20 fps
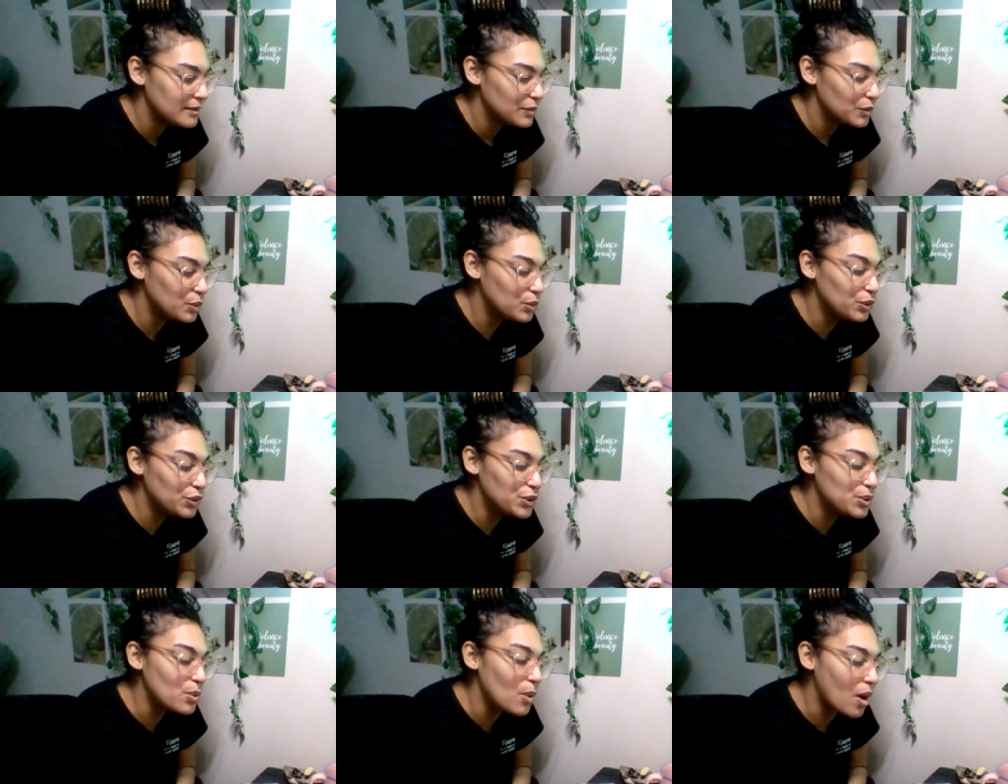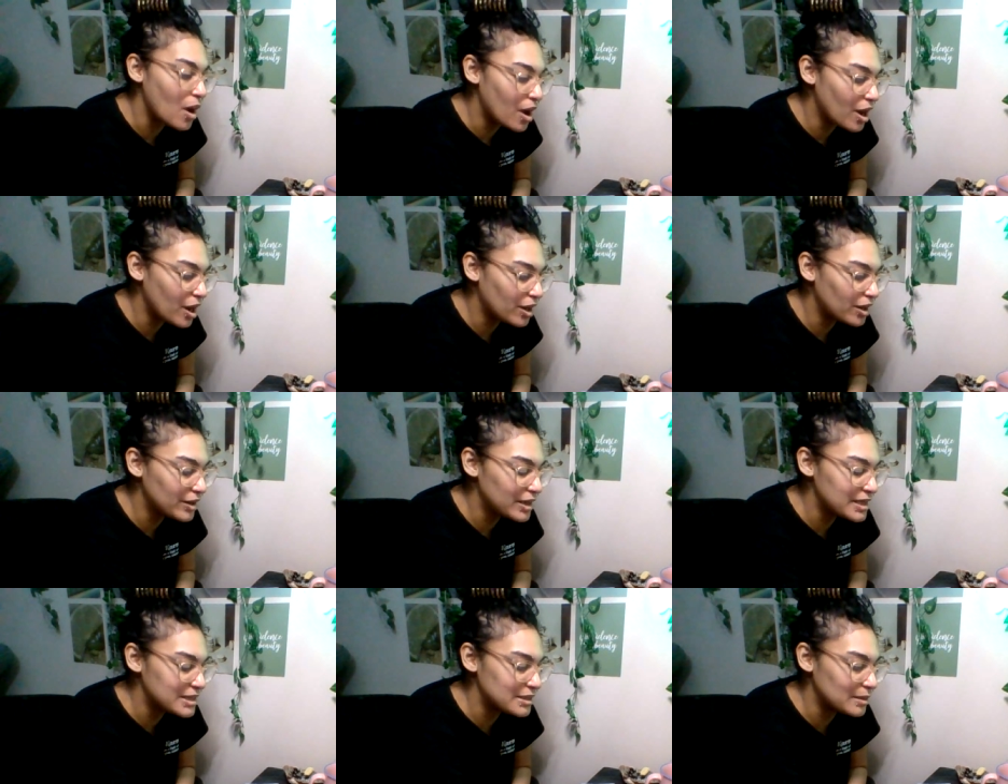Who you
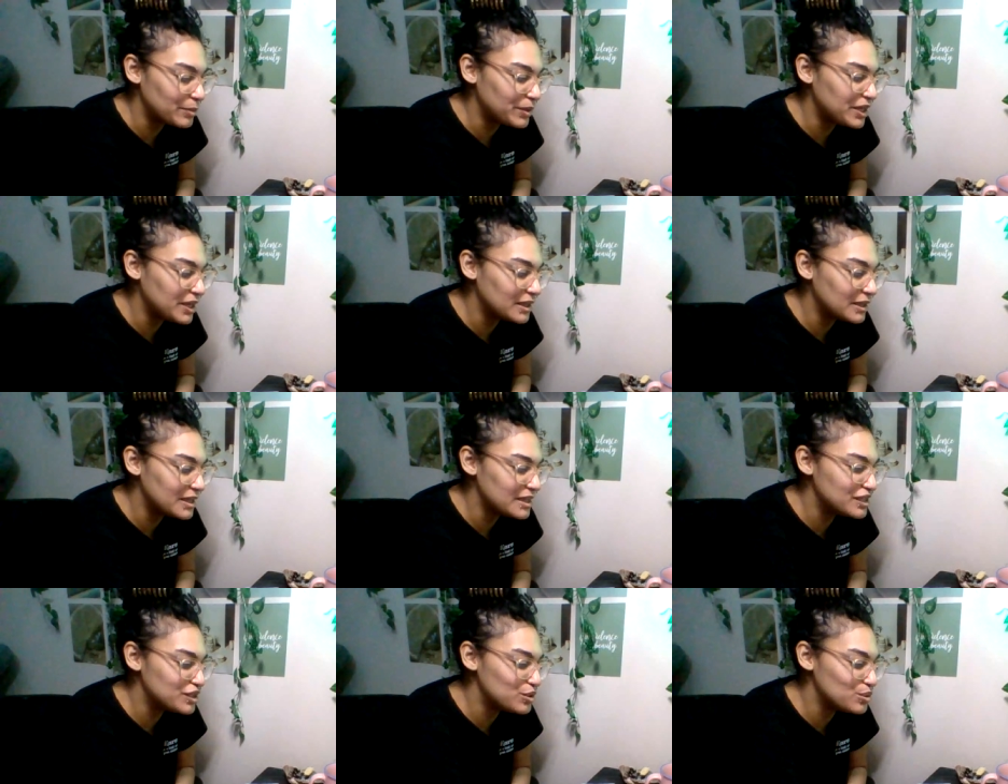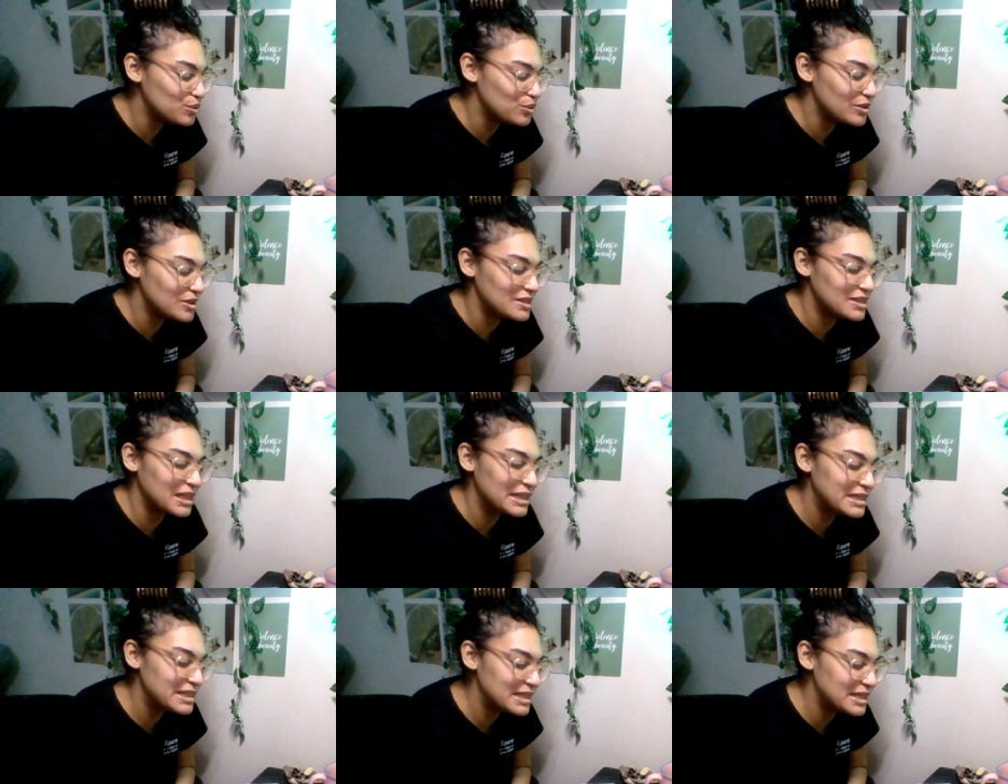are is appealing to the
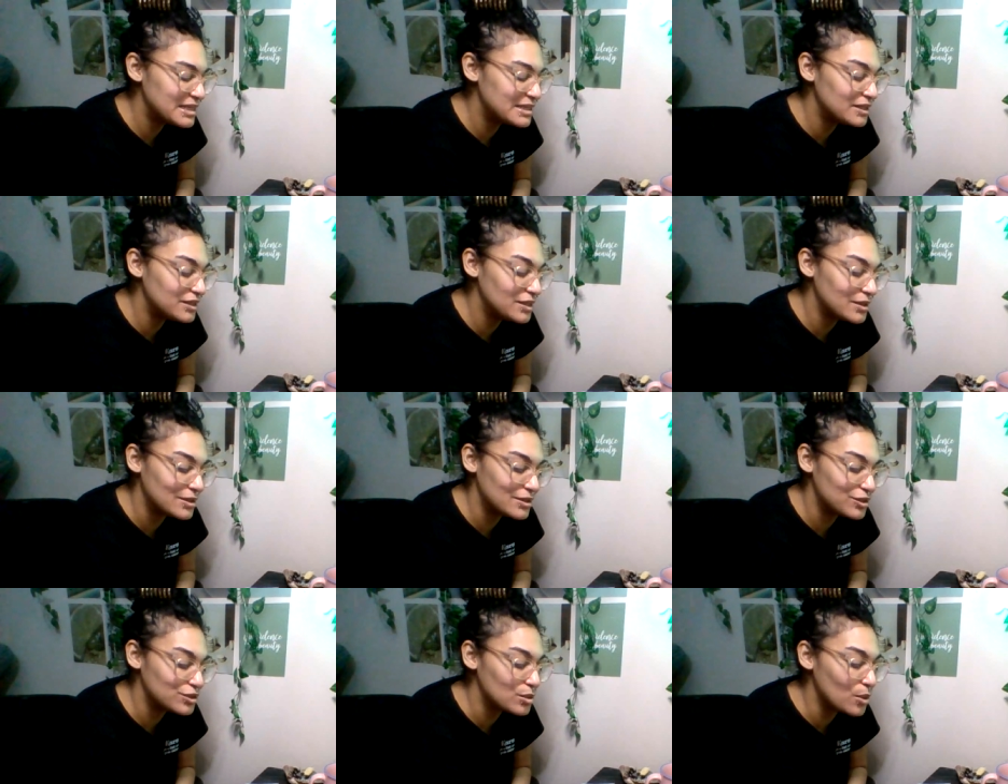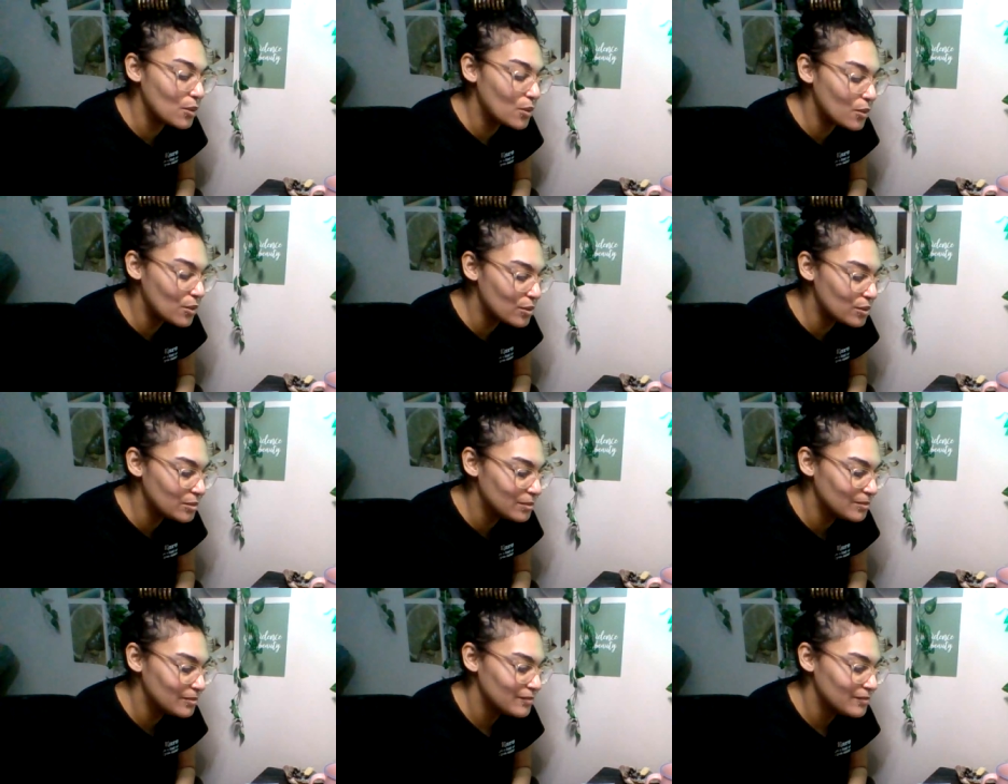senses and to the soul,